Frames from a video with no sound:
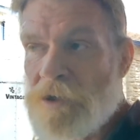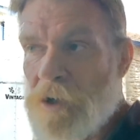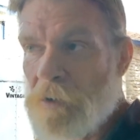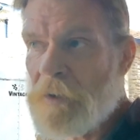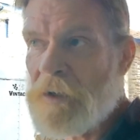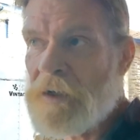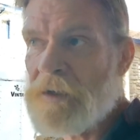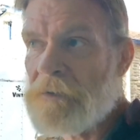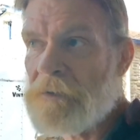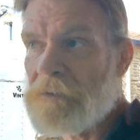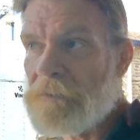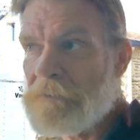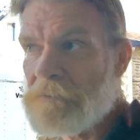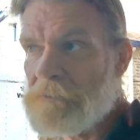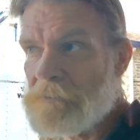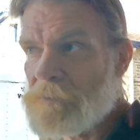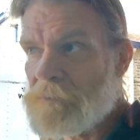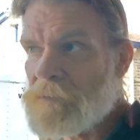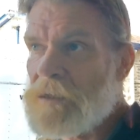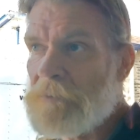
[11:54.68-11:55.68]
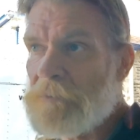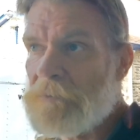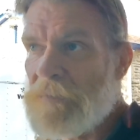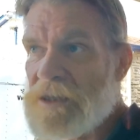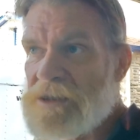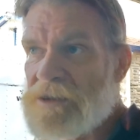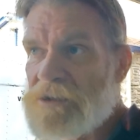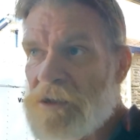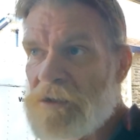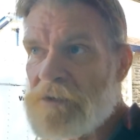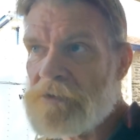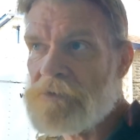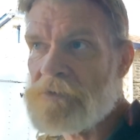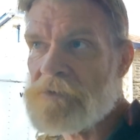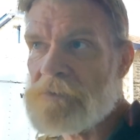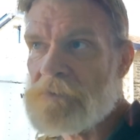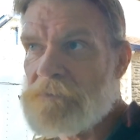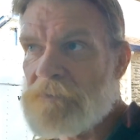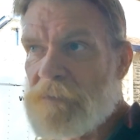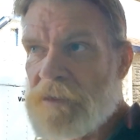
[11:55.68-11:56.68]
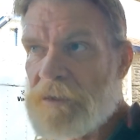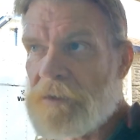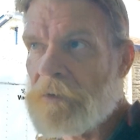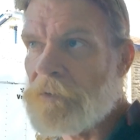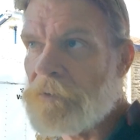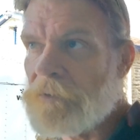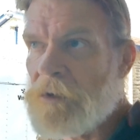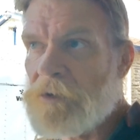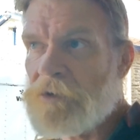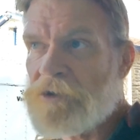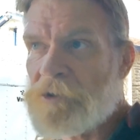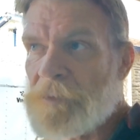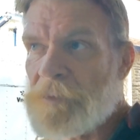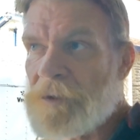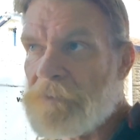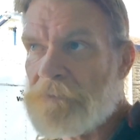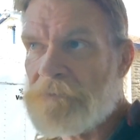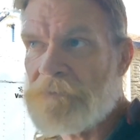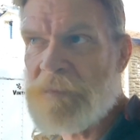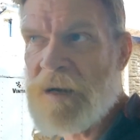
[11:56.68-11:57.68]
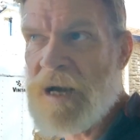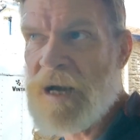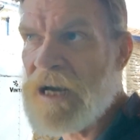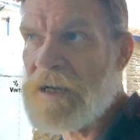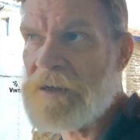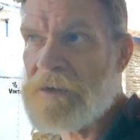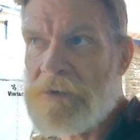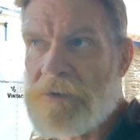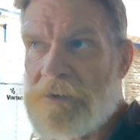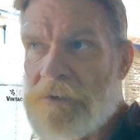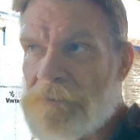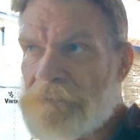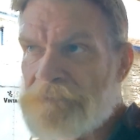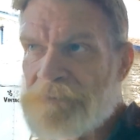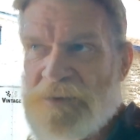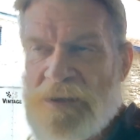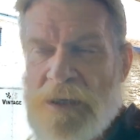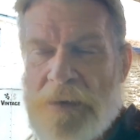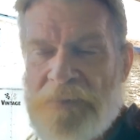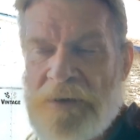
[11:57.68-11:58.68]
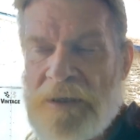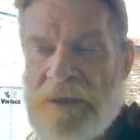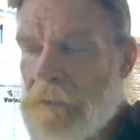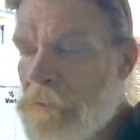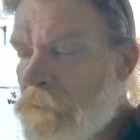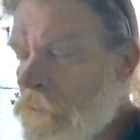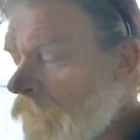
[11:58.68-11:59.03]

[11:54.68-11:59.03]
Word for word: towing my son's little ultimate Honda or something.